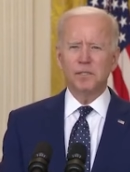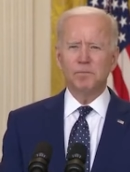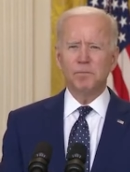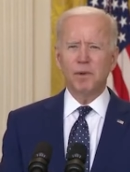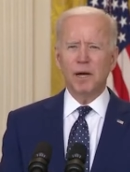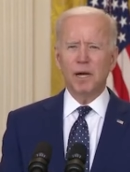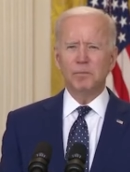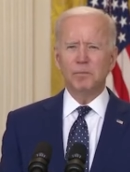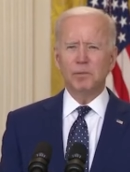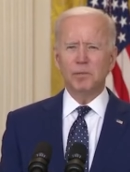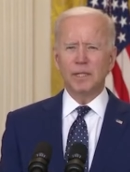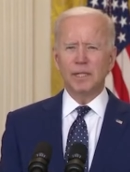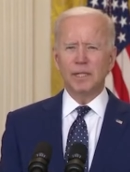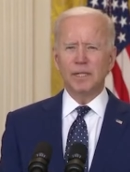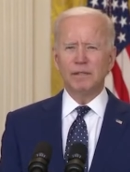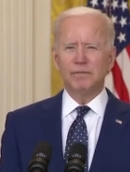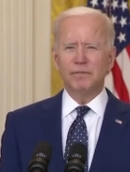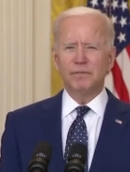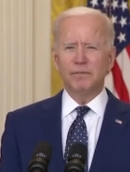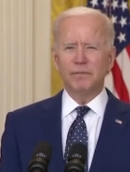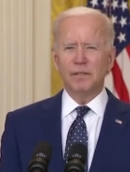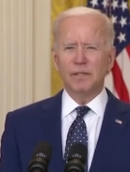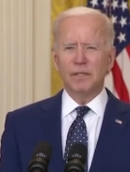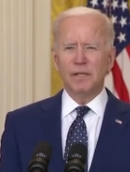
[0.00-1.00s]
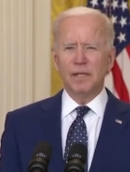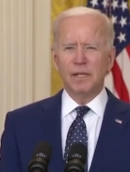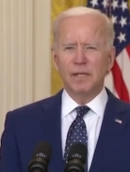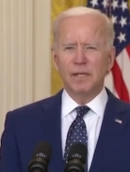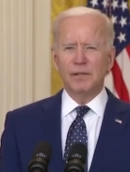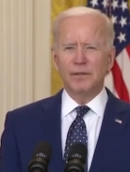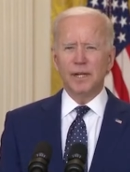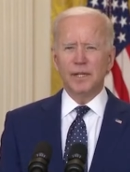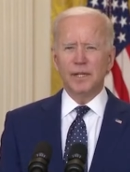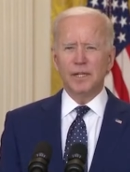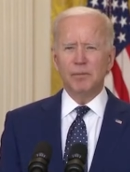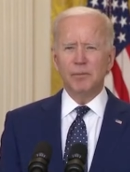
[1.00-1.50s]
the US president
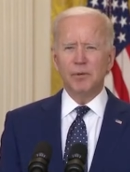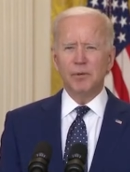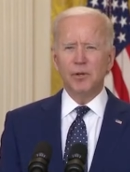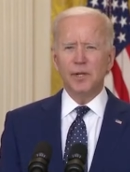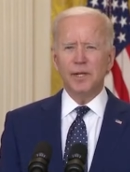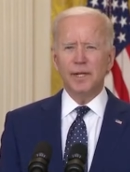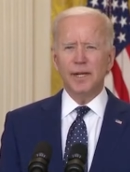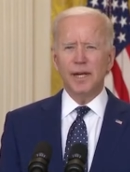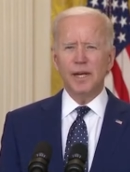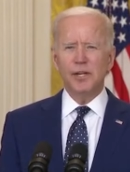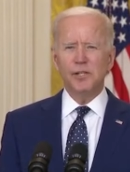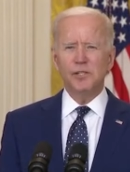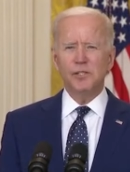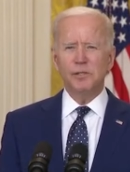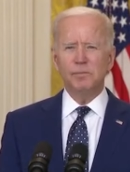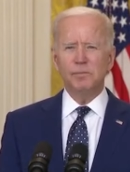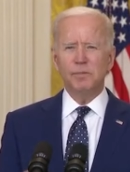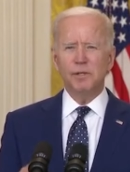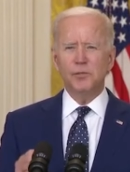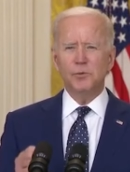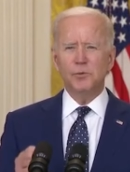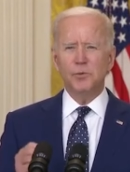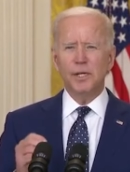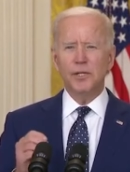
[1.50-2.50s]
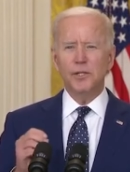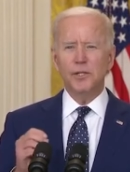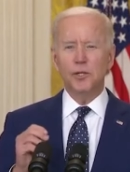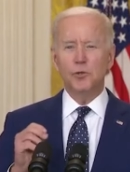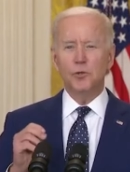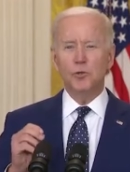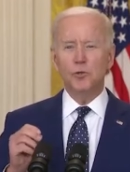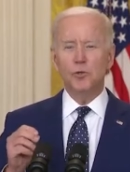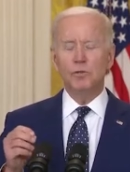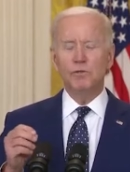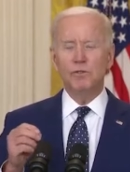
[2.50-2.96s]
has to follow the instructions in the